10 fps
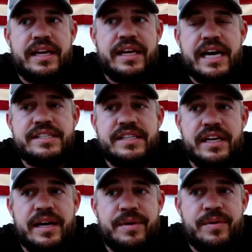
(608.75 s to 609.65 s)
Cassie
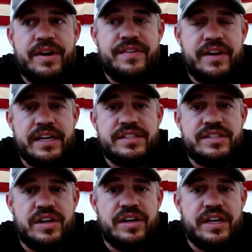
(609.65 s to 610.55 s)
and I, my wife and I,
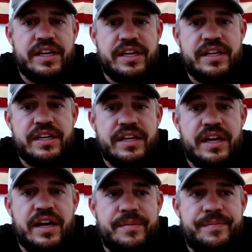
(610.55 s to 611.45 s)
started
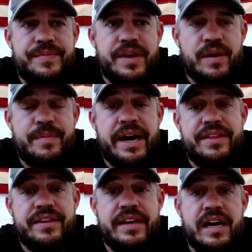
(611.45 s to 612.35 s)
our
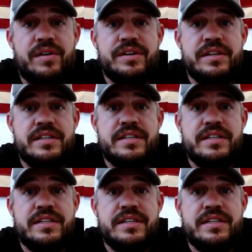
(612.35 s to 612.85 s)
path down